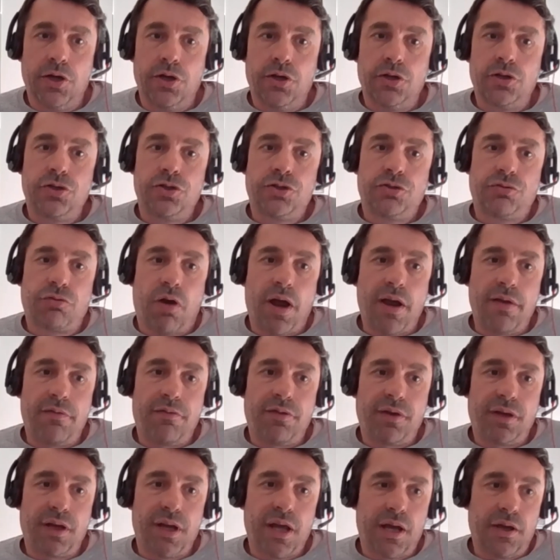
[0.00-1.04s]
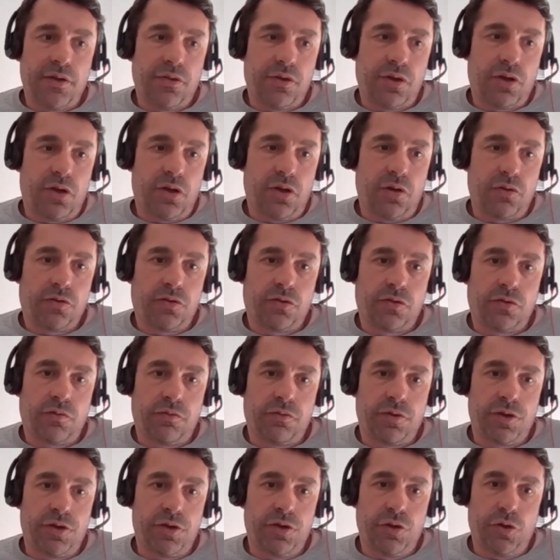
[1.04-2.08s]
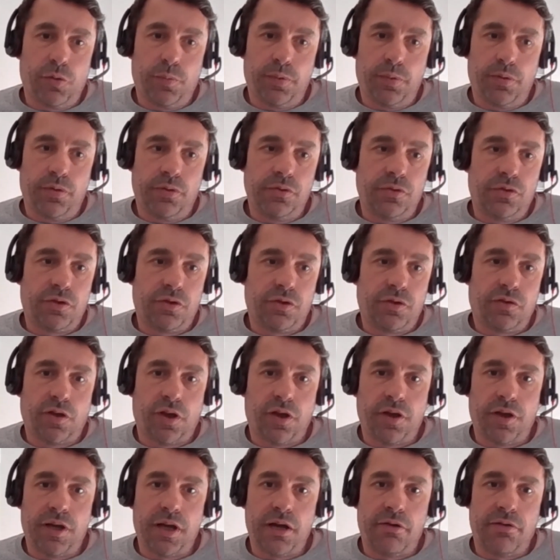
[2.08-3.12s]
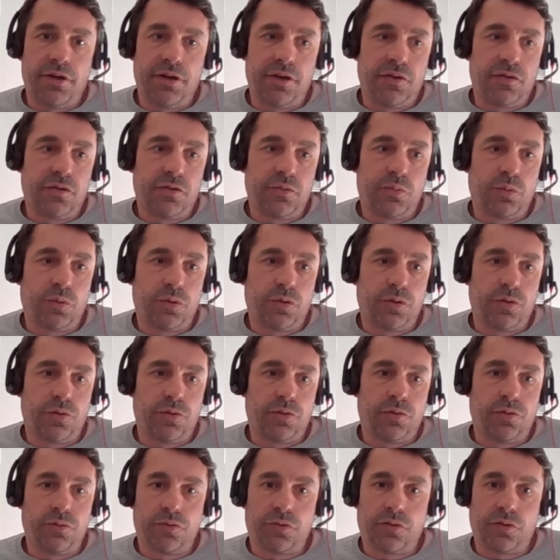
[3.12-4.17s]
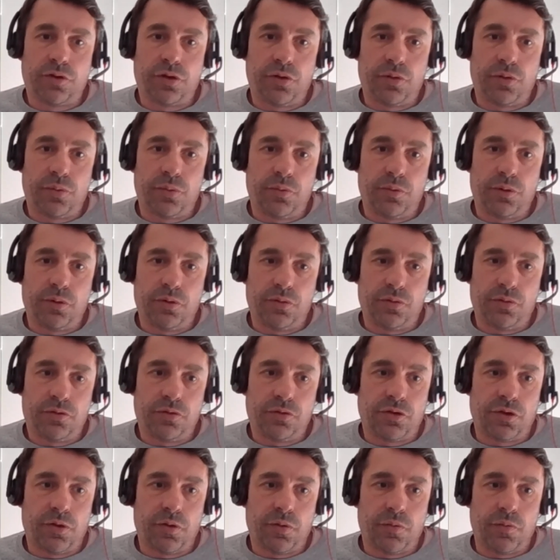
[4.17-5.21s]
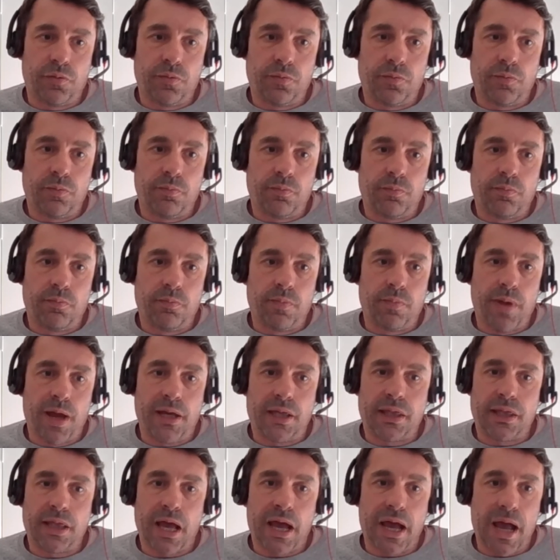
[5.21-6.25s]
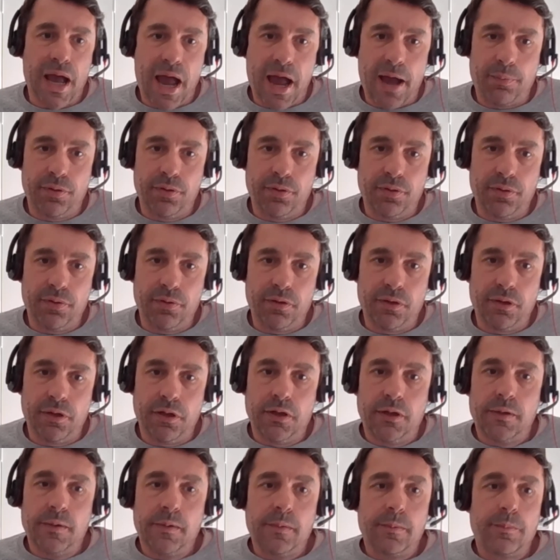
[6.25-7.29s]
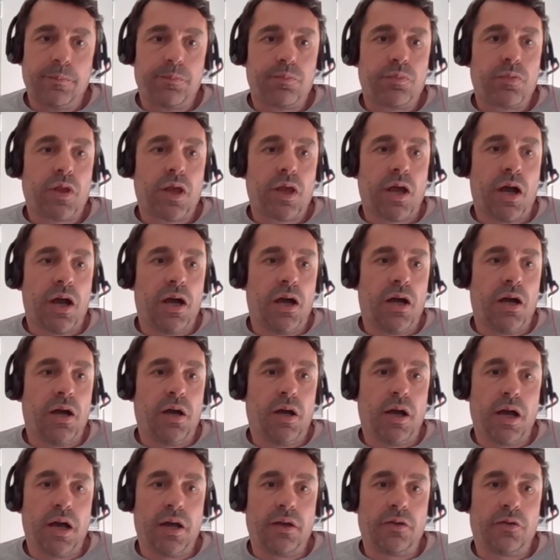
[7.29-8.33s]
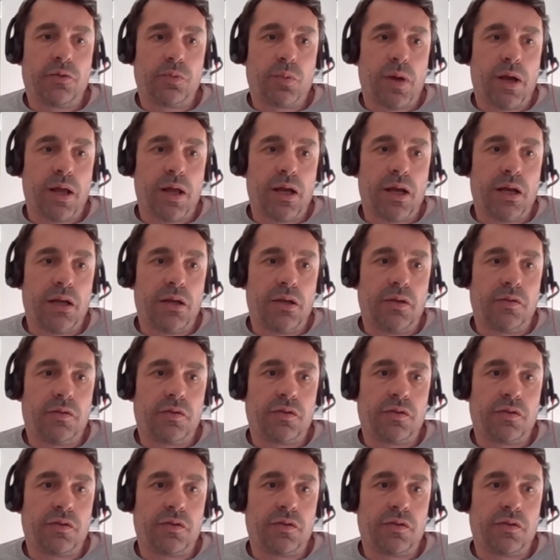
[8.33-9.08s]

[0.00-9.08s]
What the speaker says: Driving down the cost of renewables in certain areas will also make that happen. As well as